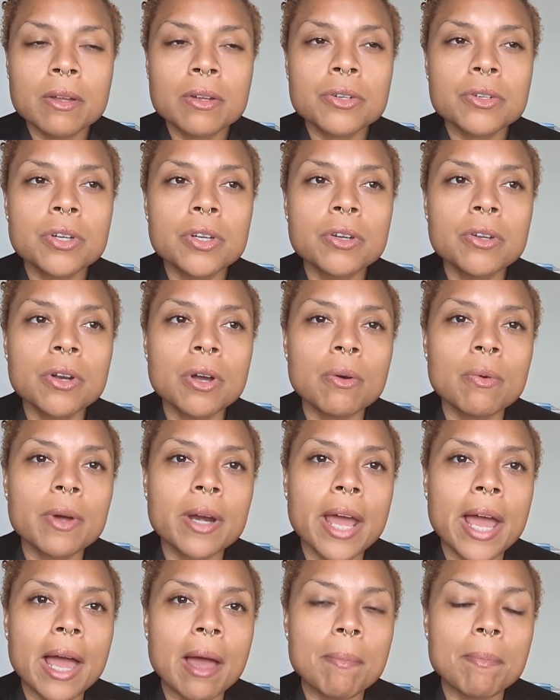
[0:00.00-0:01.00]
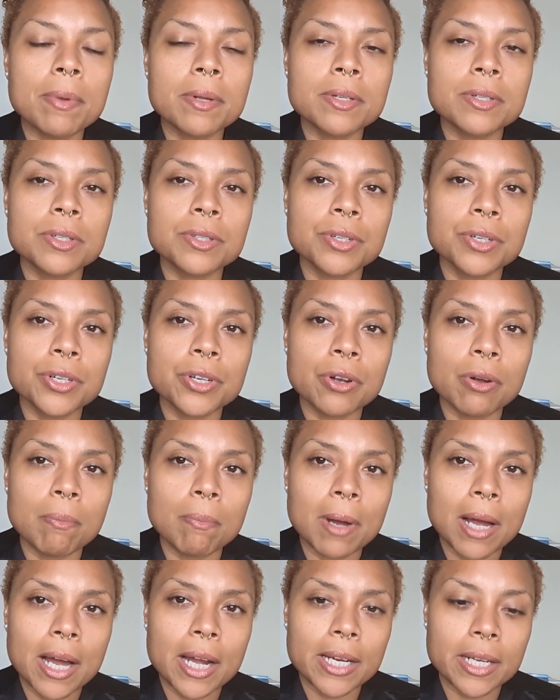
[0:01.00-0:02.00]
Do you know what happens to your
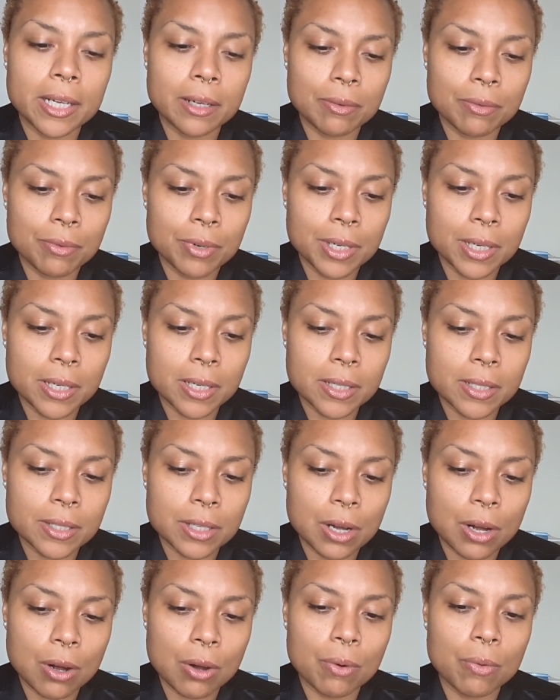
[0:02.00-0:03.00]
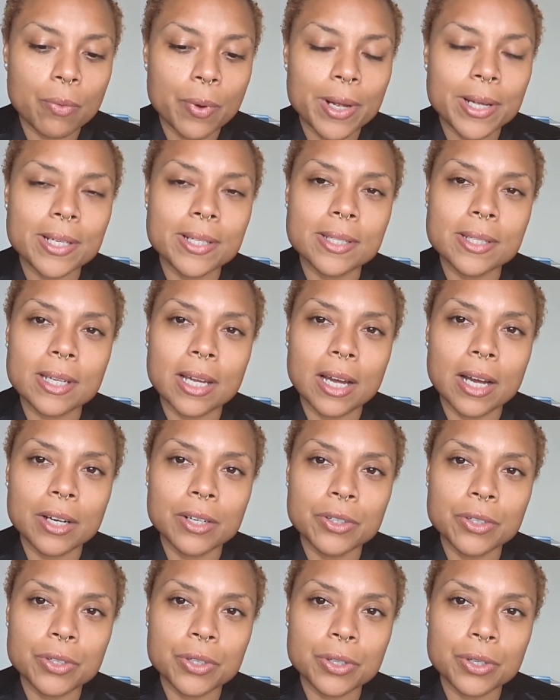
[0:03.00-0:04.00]
body when it is always
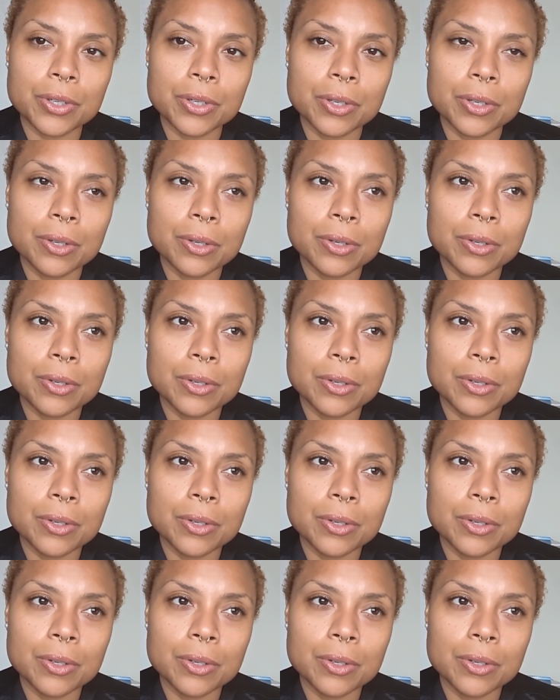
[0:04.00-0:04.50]
under